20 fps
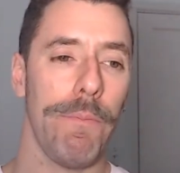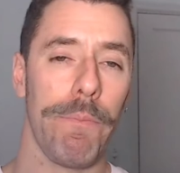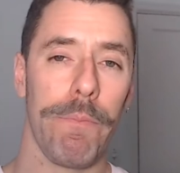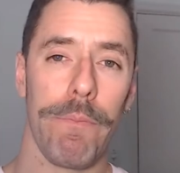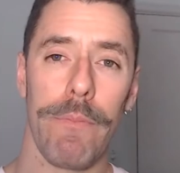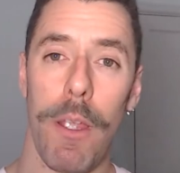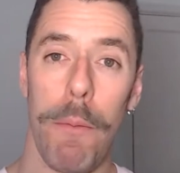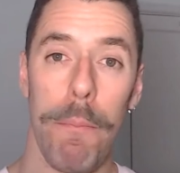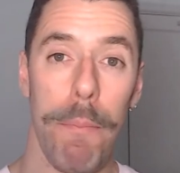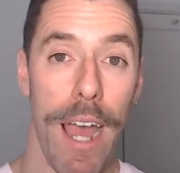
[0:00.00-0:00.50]

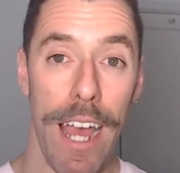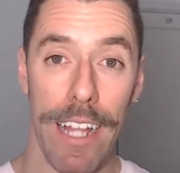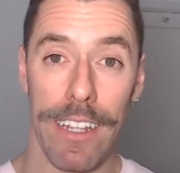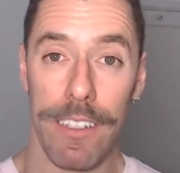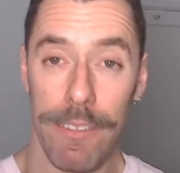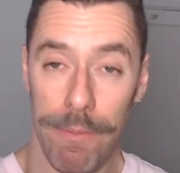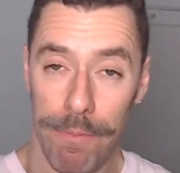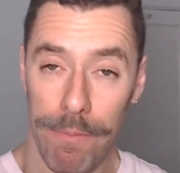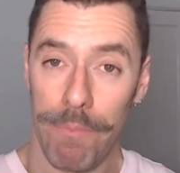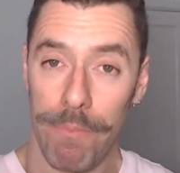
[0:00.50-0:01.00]
But
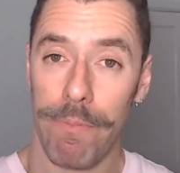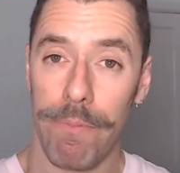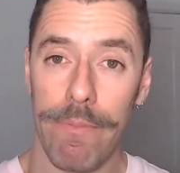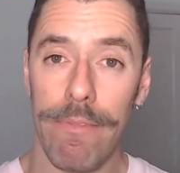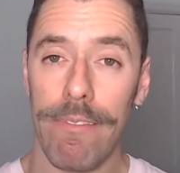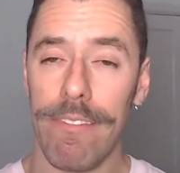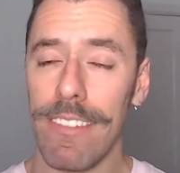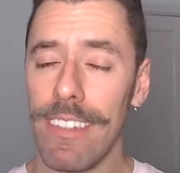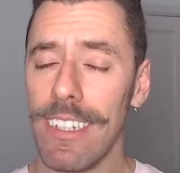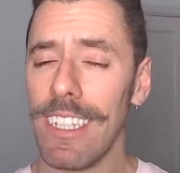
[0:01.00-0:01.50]

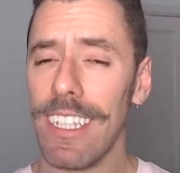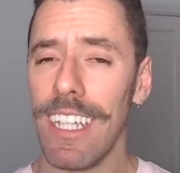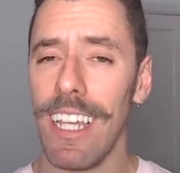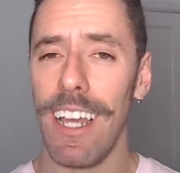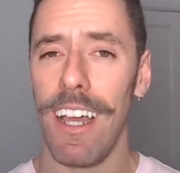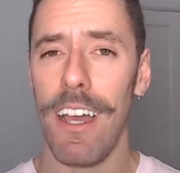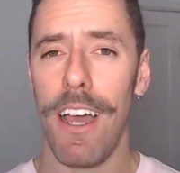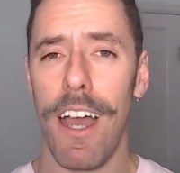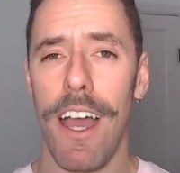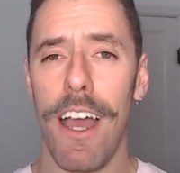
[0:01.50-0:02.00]

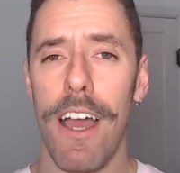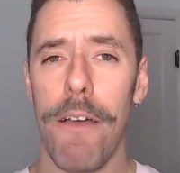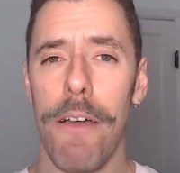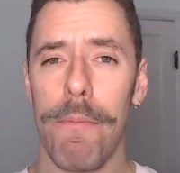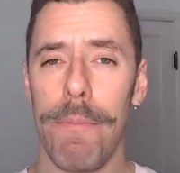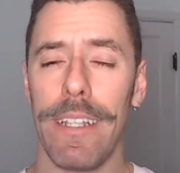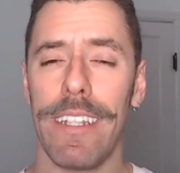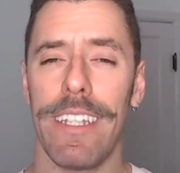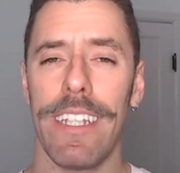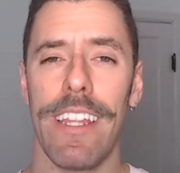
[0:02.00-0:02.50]

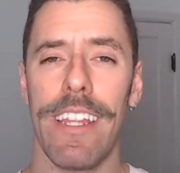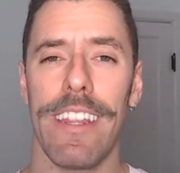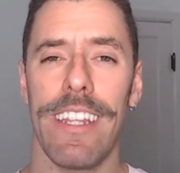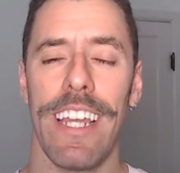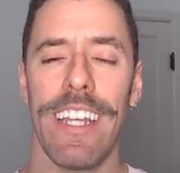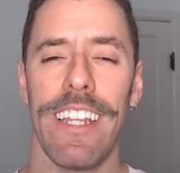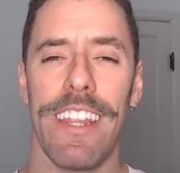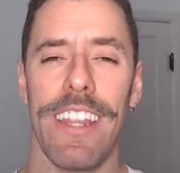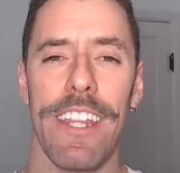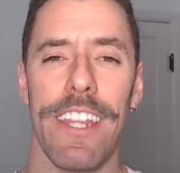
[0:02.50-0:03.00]

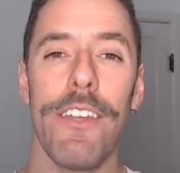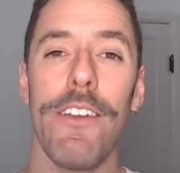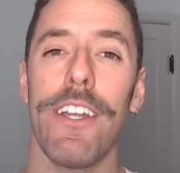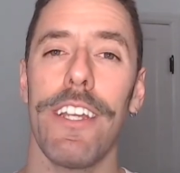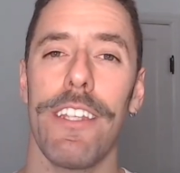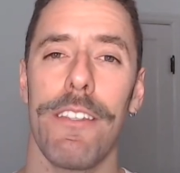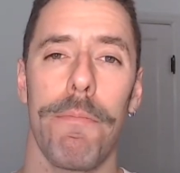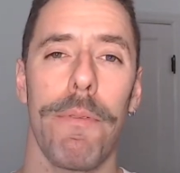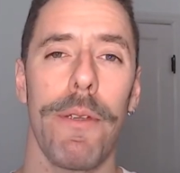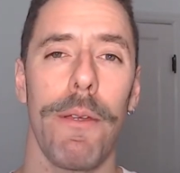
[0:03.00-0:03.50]
the theory
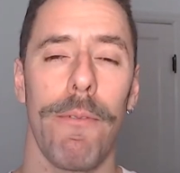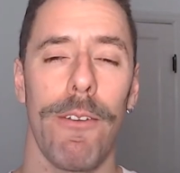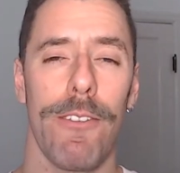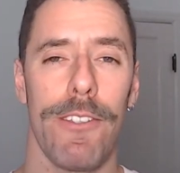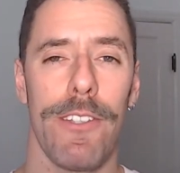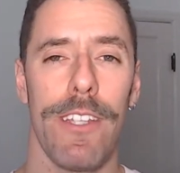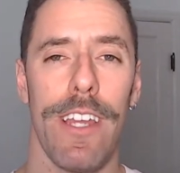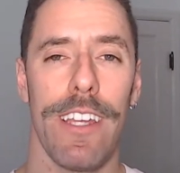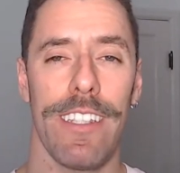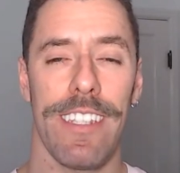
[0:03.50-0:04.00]
is pretty much
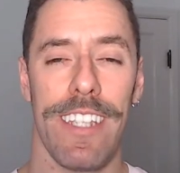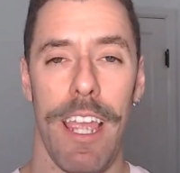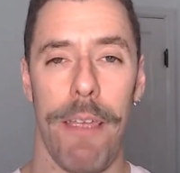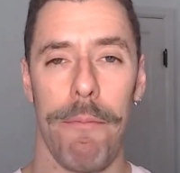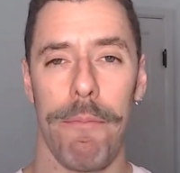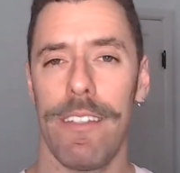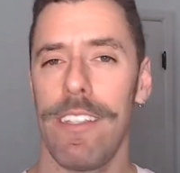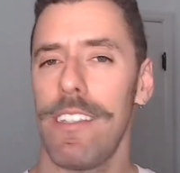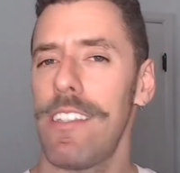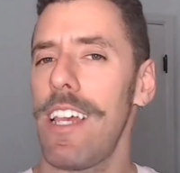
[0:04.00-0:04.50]
the same.
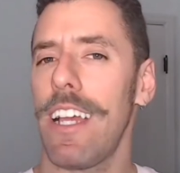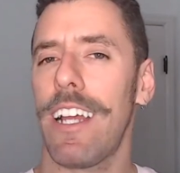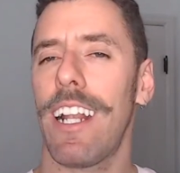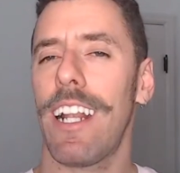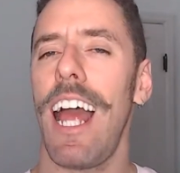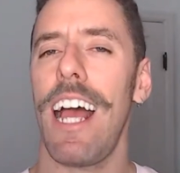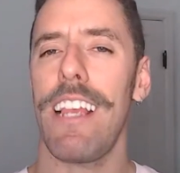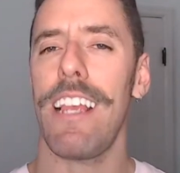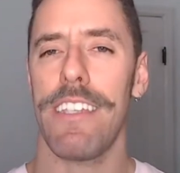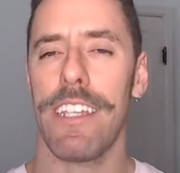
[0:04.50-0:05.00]
This is a
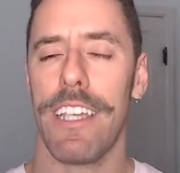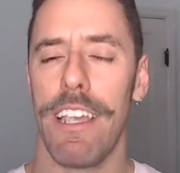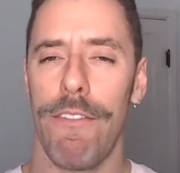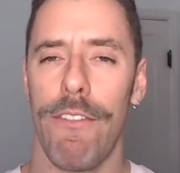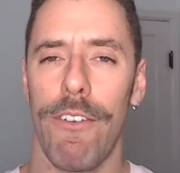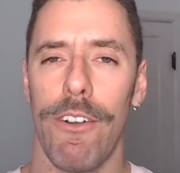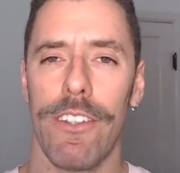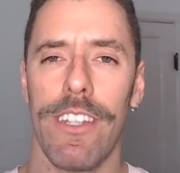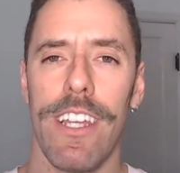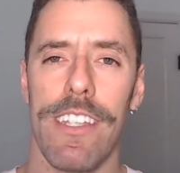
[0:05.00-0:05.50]
classic
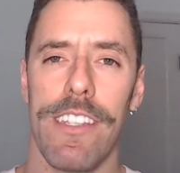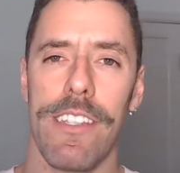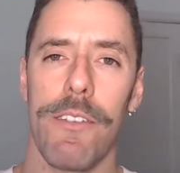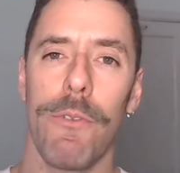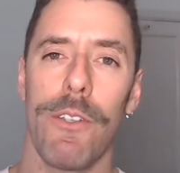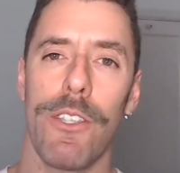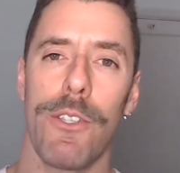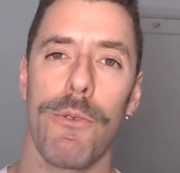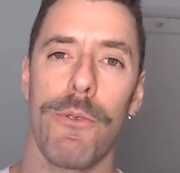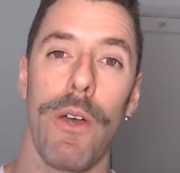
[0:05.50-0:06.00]
effort test in
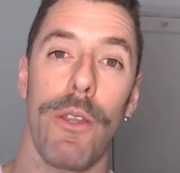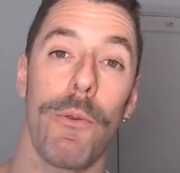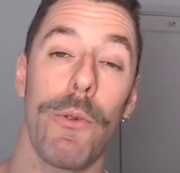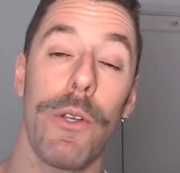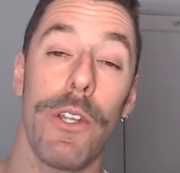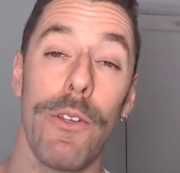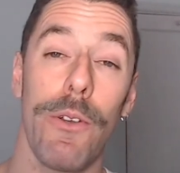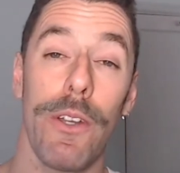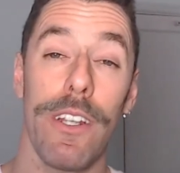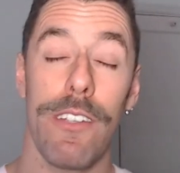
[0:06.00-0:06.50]
which what we're
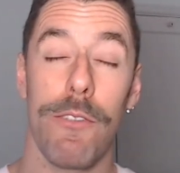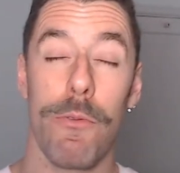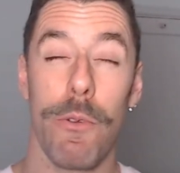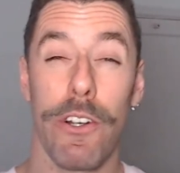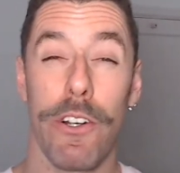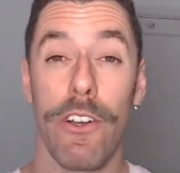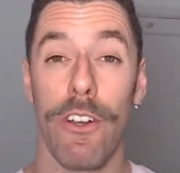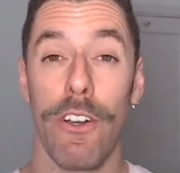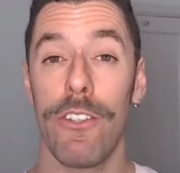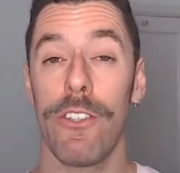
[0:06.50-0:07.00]
doing is we're
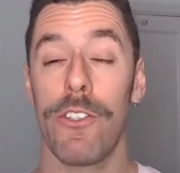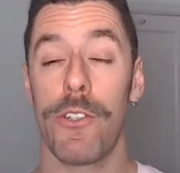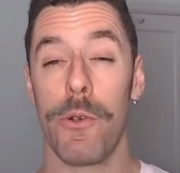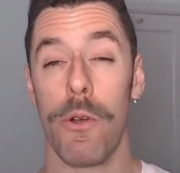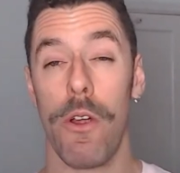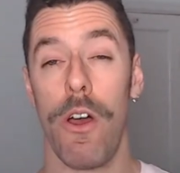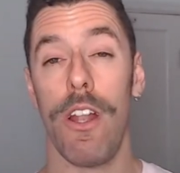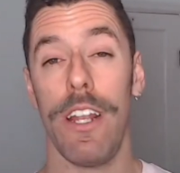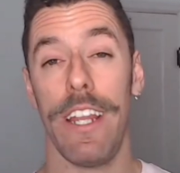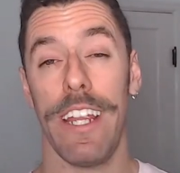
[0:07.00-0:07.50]

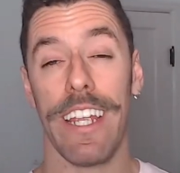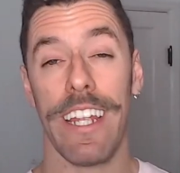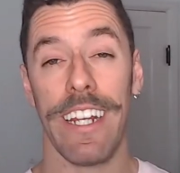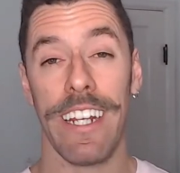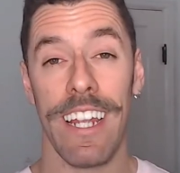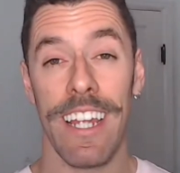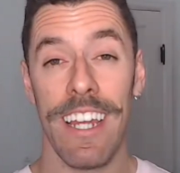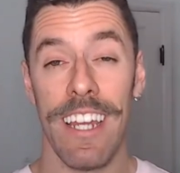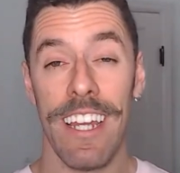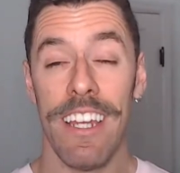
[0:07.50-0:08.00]
controlling
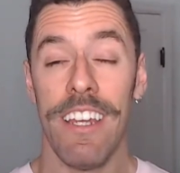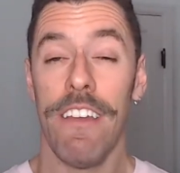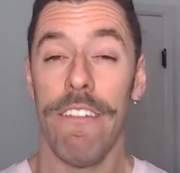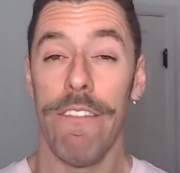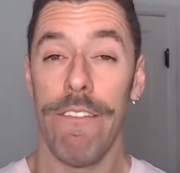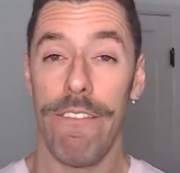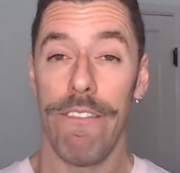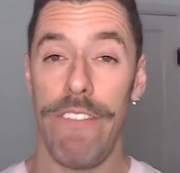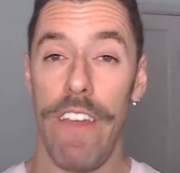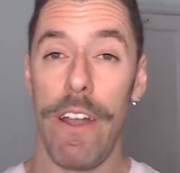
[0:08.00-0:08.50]

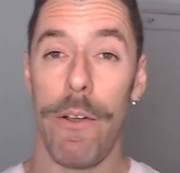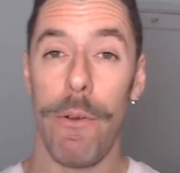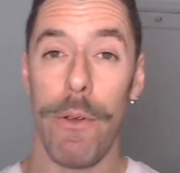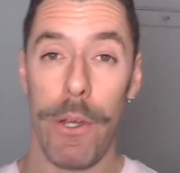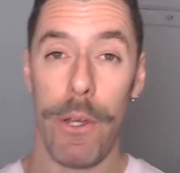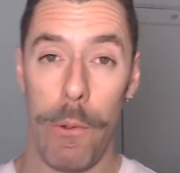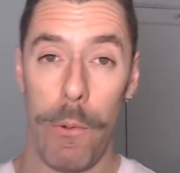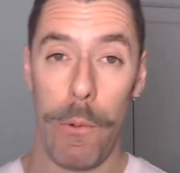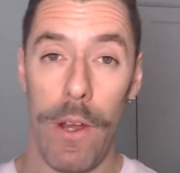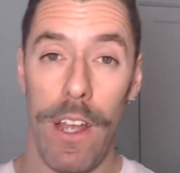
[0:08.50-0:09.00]
very
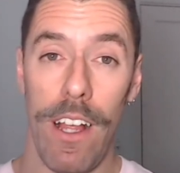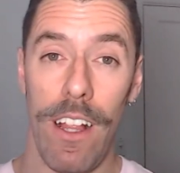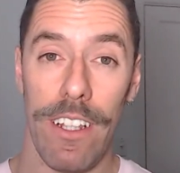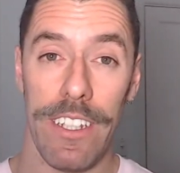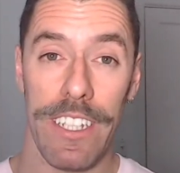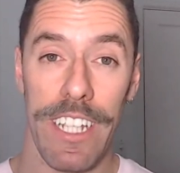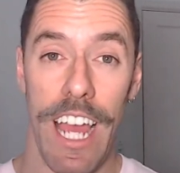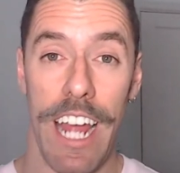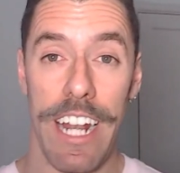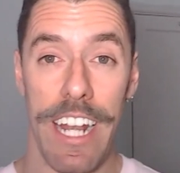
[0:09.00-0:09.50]
well
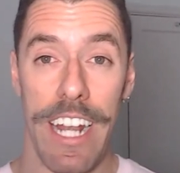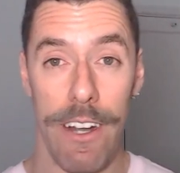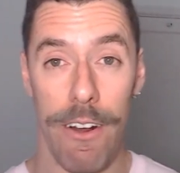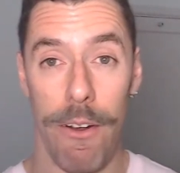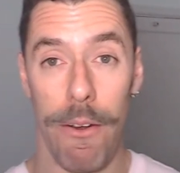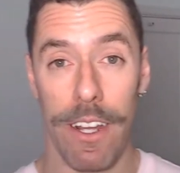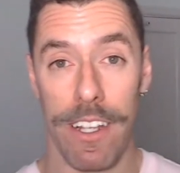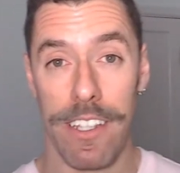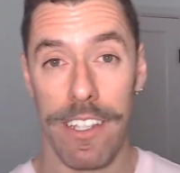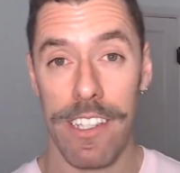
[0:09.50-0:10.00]
the
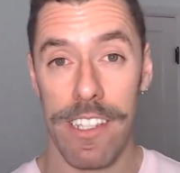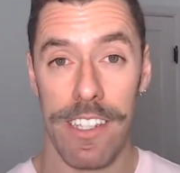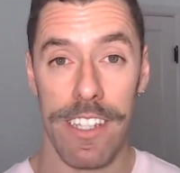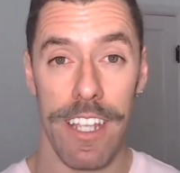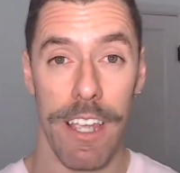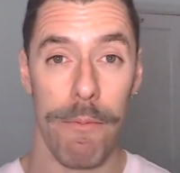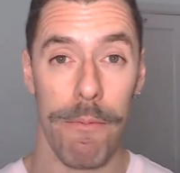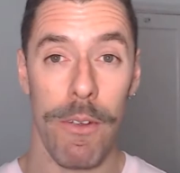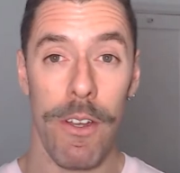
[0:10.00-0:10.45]
anaerobic system.